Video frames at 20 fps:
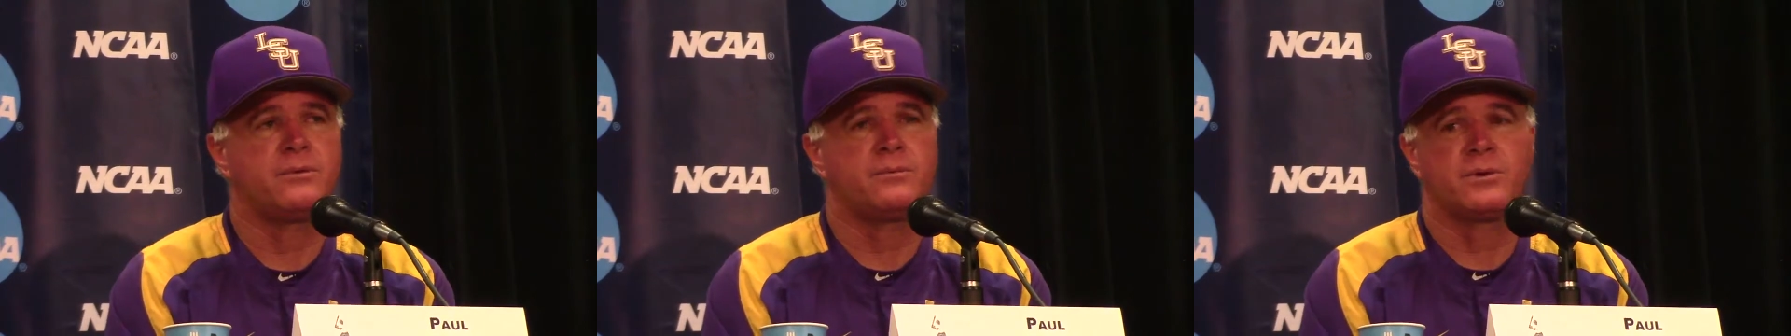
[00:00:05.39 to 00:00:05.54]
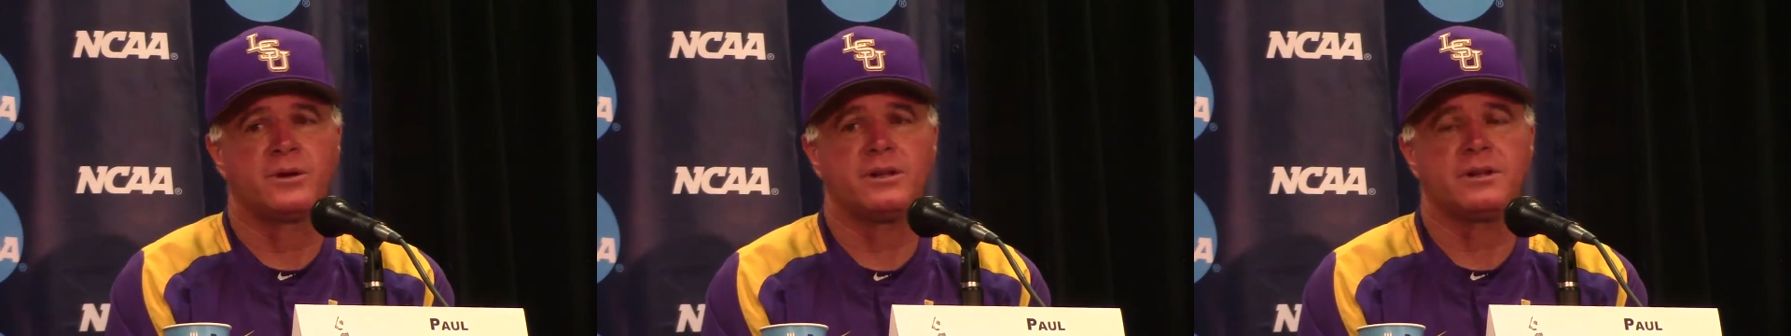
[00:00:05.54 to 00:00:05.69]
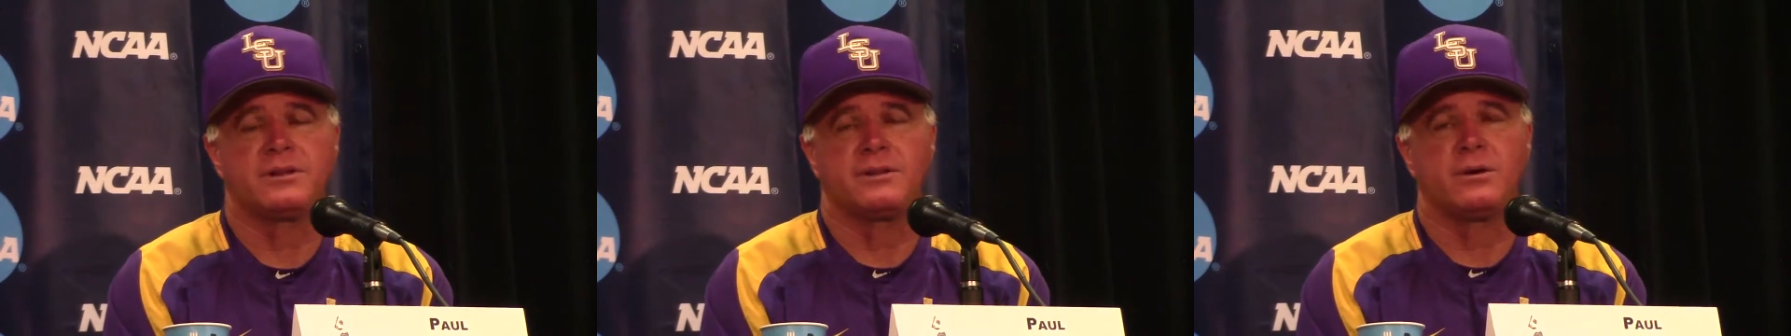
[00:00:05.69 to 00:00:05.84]

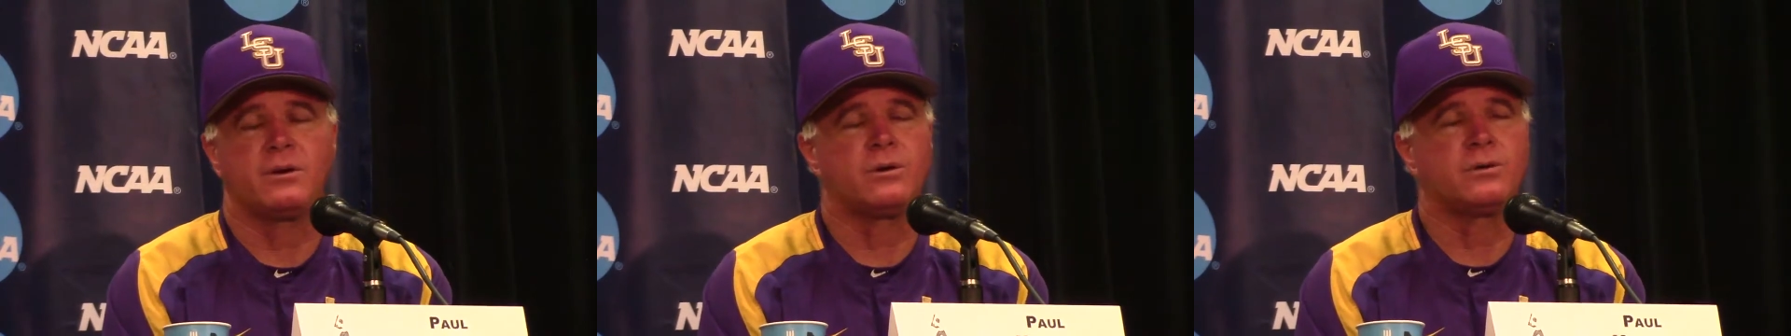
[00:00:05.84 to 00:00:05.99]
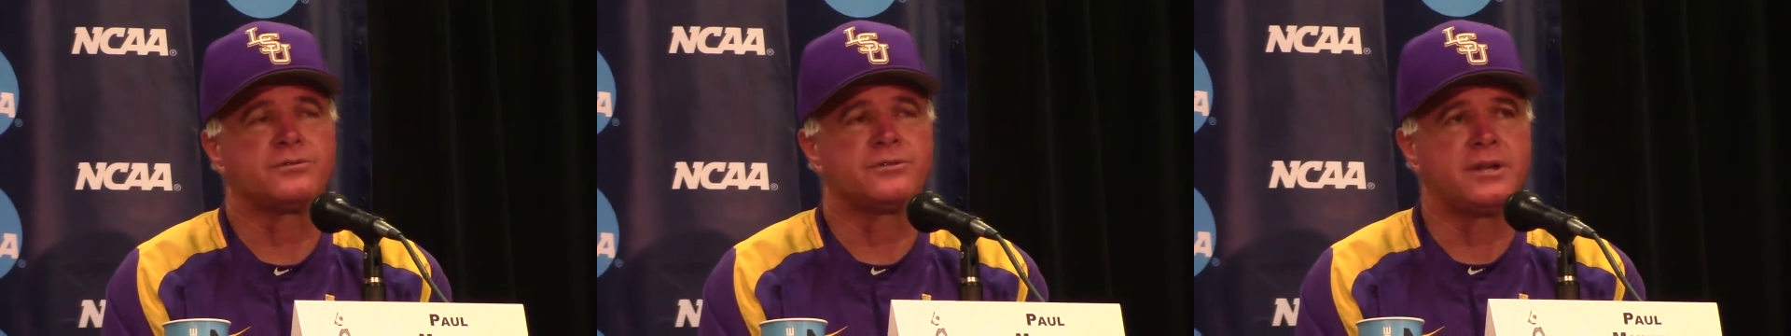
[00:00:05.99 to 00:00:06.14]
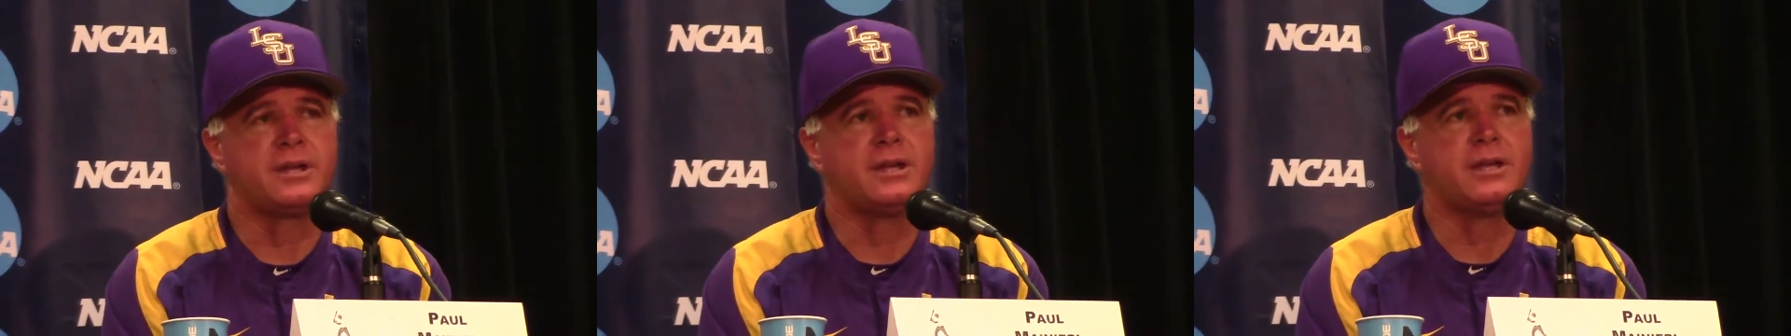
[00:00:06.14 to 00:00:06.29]
really the
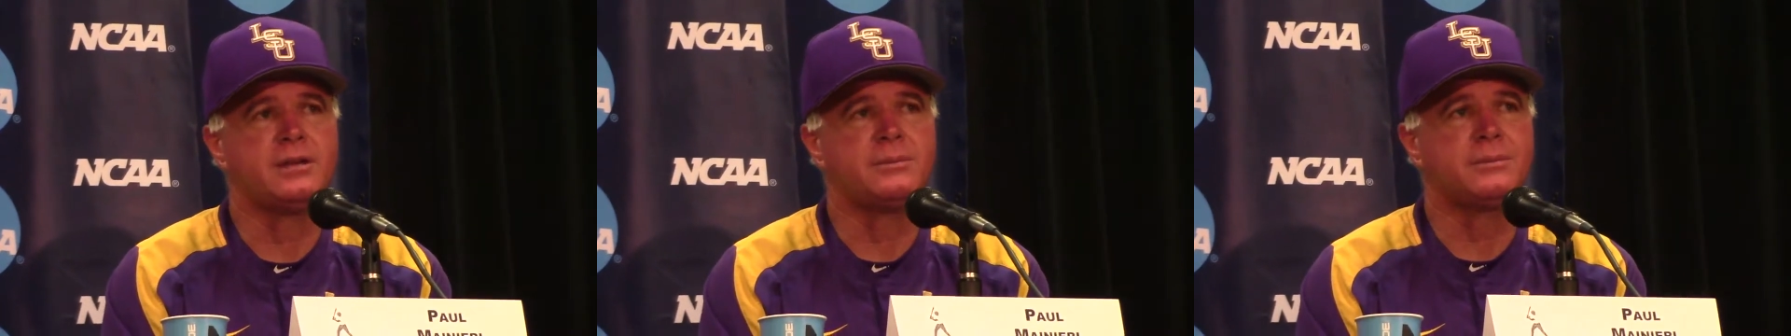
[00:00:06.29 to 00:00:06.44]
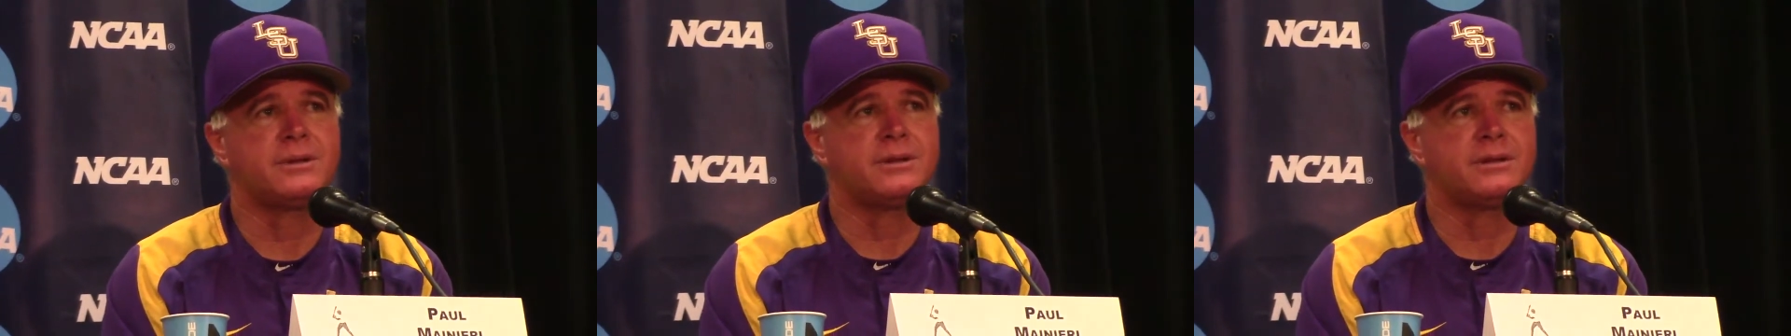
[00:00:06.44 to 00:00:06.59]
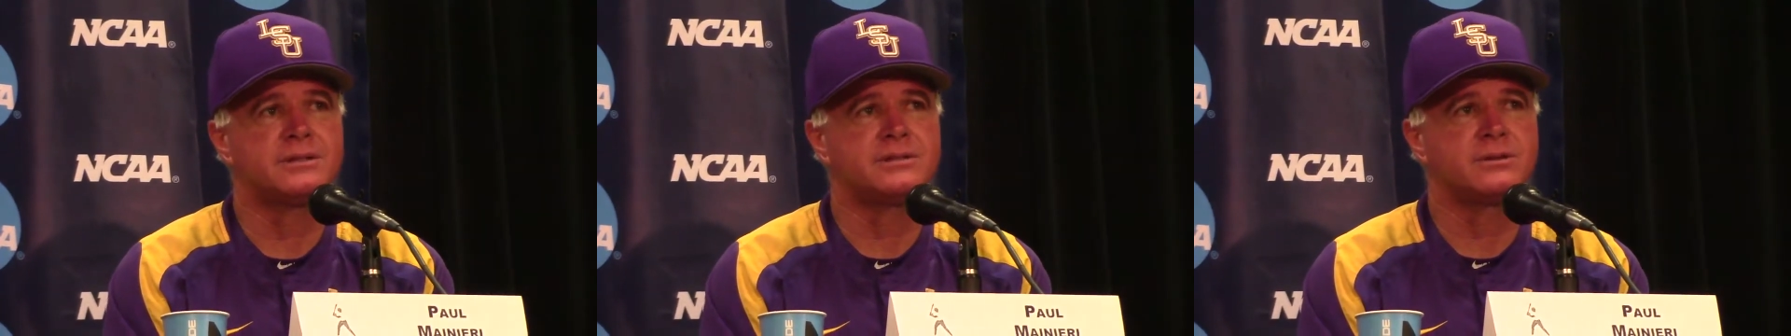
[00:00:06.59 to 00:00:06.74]
whole
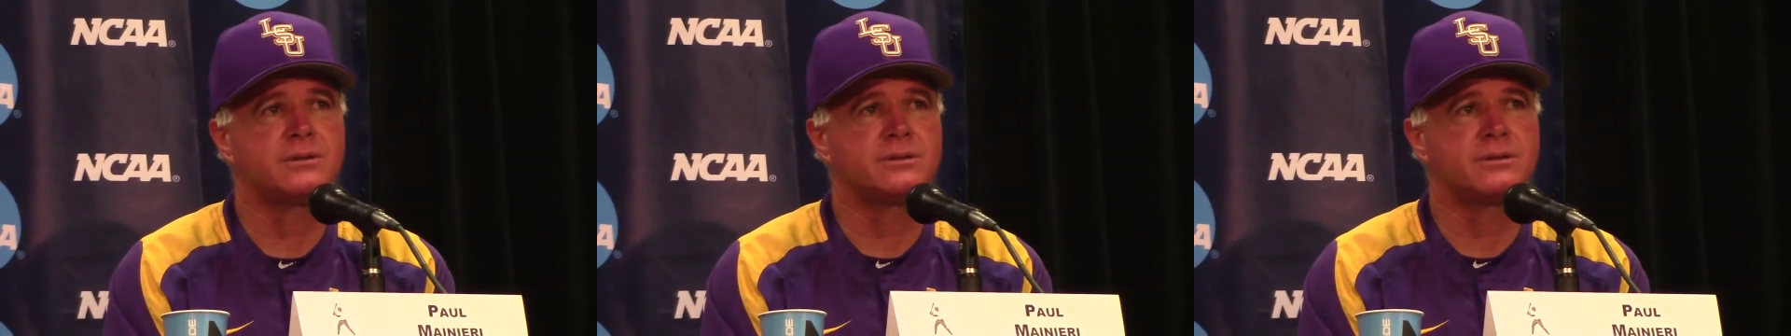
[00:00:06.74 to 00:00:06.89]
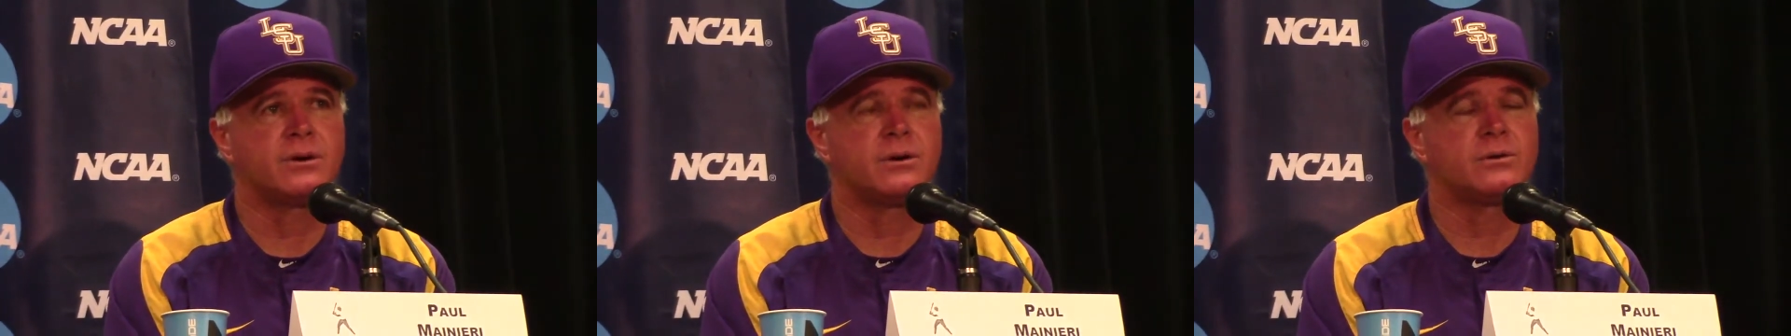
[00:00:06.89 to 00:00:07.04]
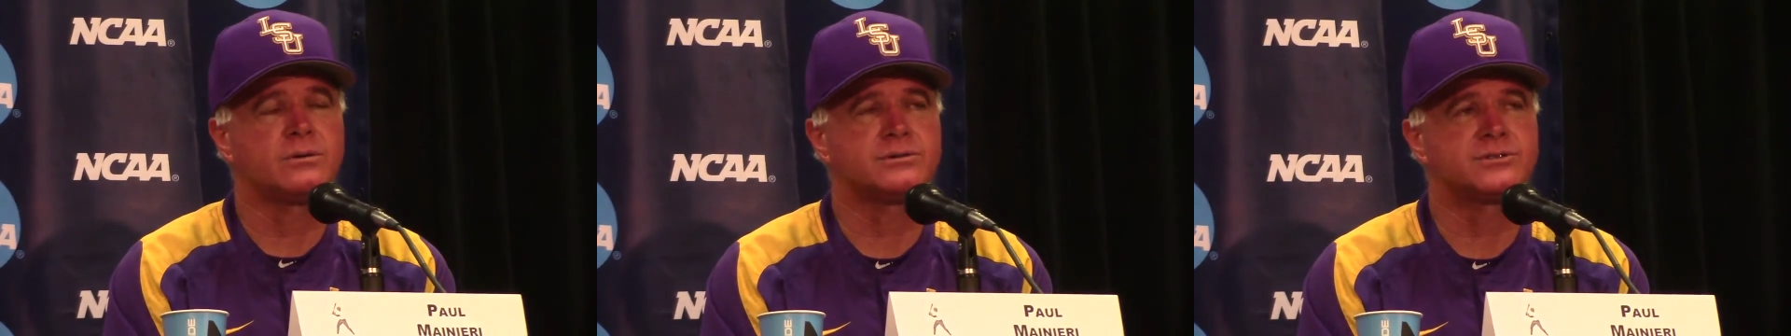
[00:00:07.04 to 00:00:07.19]
team and
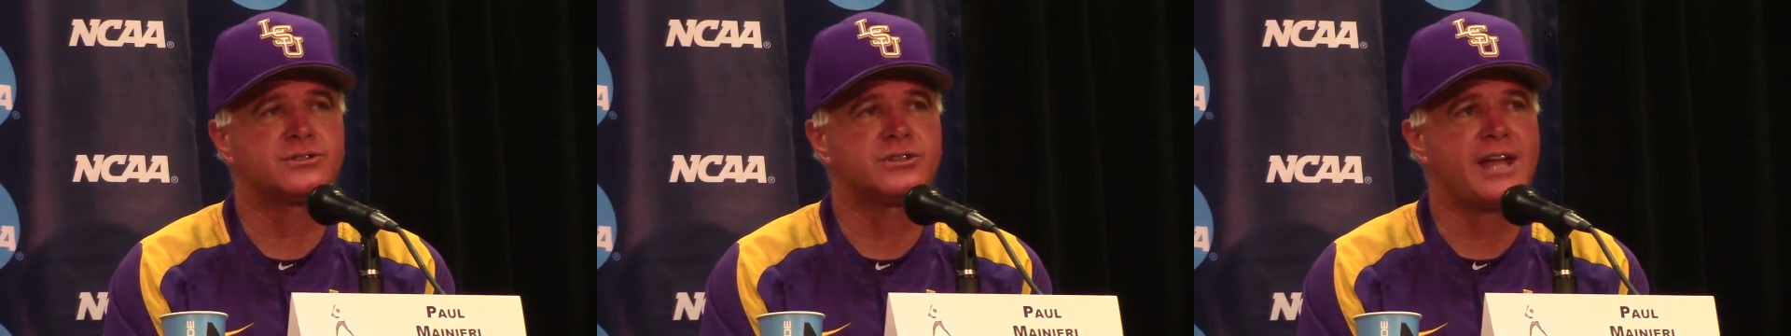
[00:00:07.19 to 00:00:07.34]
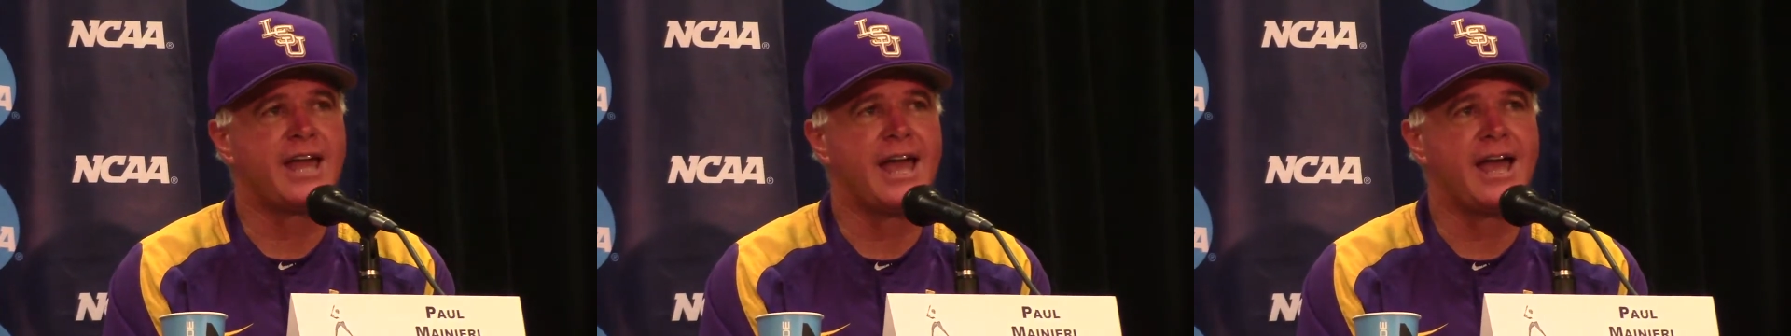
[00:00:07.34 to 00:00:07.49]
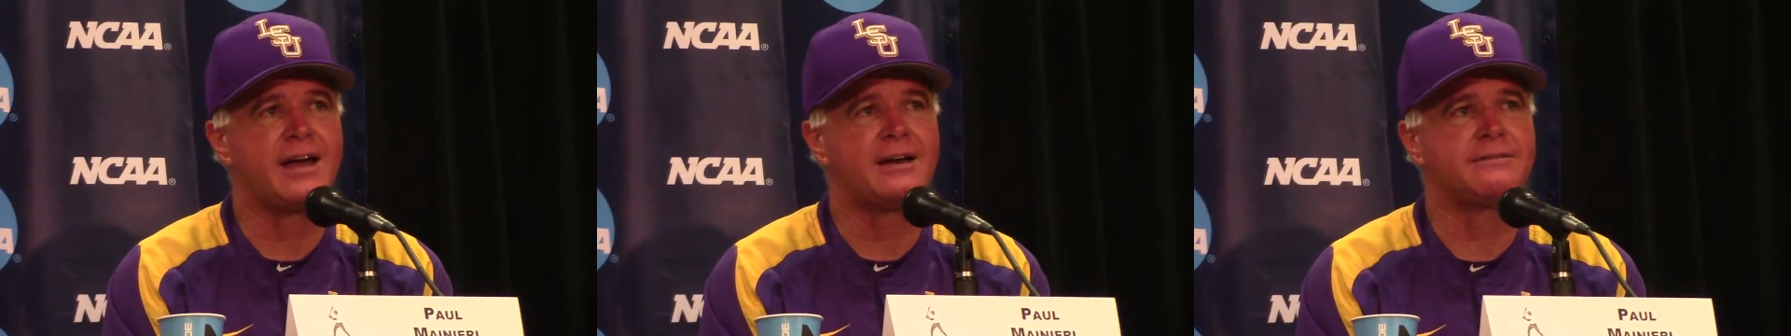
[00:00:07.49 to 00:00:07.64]
the whole
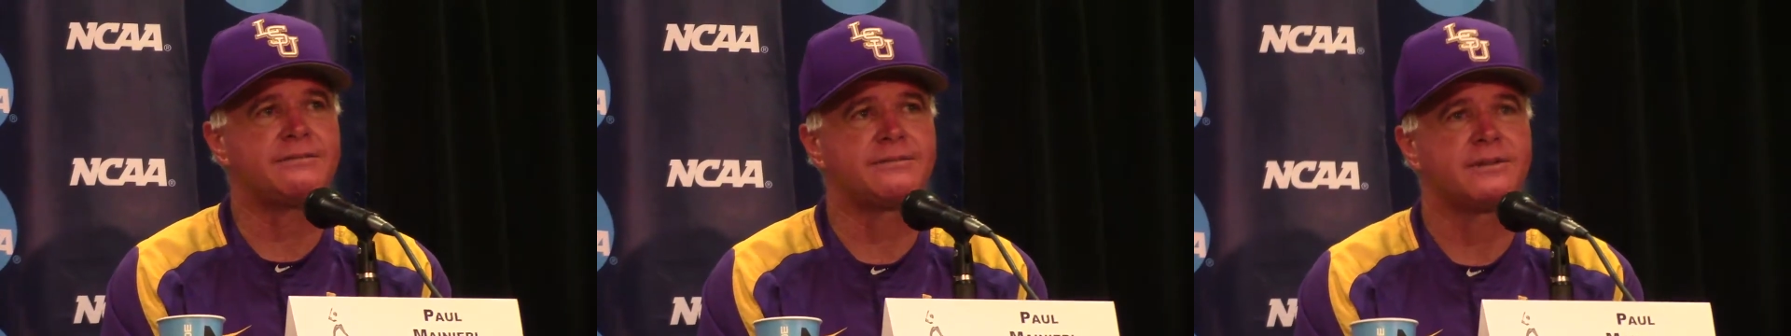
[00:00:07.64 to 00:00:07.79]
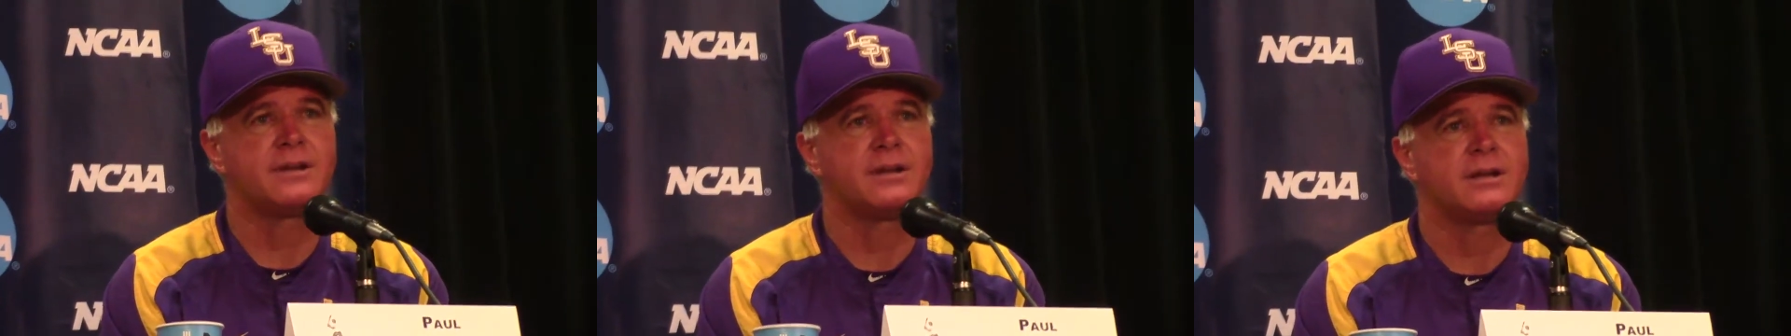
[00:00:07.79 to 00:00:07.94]
staff,